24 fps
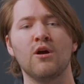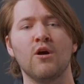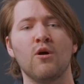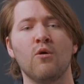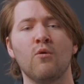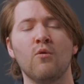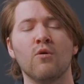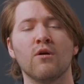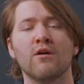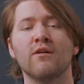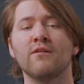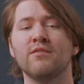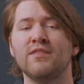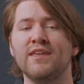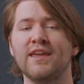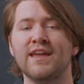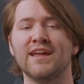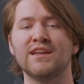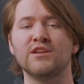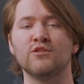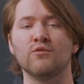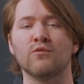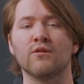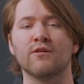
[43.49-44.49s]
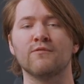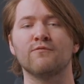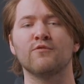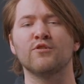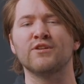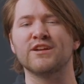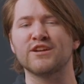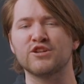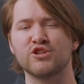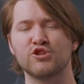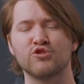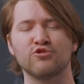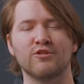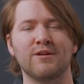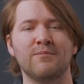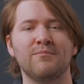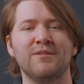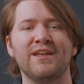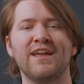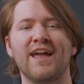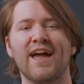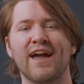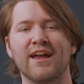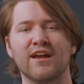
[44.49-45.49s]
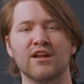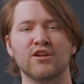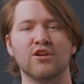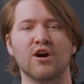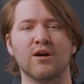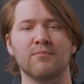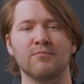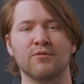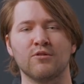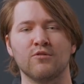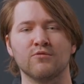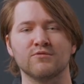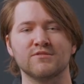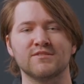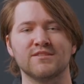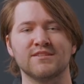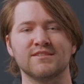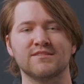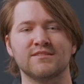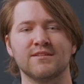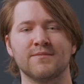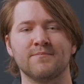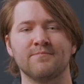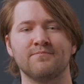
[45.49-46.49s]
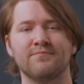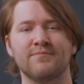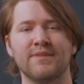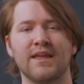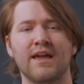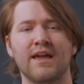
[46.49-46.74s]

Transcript: or the indoor for an extremely economical system.